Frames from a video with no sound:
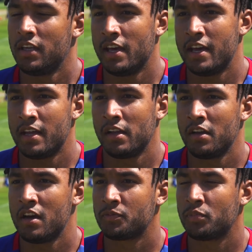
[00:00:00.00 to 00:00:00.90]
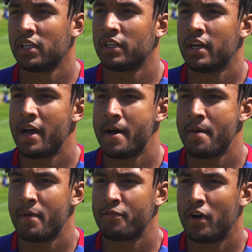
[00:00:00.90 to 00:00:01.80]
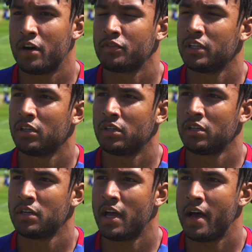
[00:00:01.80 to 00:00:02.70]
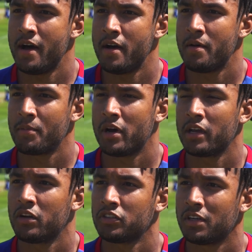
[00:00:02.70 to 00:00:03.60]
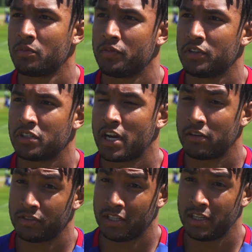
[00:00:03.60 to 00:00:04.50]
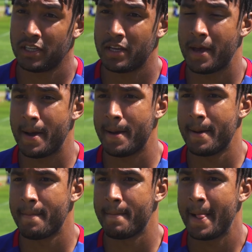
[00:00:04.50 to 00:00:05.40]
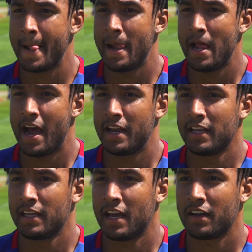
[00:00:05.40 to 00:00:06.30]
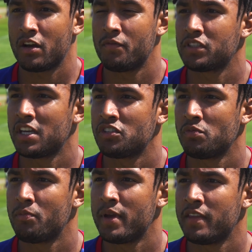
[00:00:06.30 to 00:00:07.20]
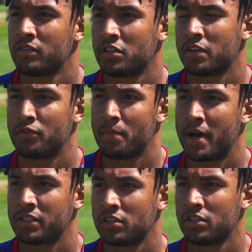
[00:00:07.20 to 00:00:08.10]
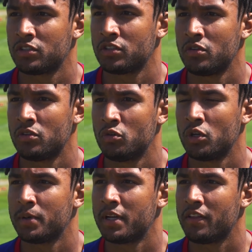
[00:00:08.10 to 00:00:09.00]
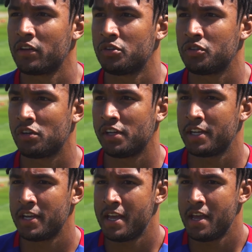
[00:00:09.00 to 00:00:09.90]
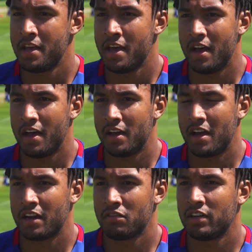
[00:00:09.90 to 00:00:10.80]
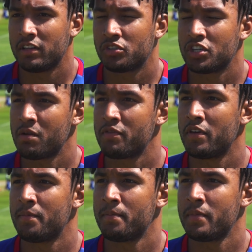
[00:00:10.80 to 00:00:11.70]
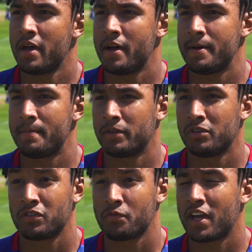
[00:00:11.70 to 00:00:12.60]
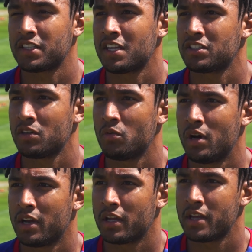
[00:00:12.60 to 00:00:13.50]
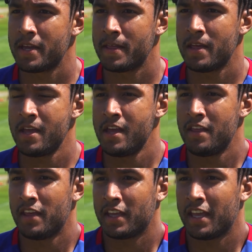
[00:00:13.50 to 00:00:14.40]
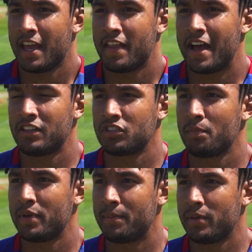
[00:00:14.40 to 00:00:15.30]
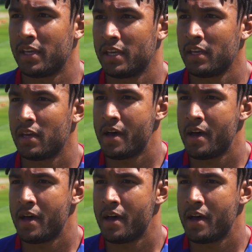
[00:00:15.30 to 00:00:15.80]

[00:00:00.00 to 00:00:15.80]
Yeah, no, it's brilliant. My father-in-law got in contact with the charity, and he had a conversation with me that was looking for ambassadors all up and down the country. Had a really good chat with them. They're doing some fantastic work. They can get their hands on PPE.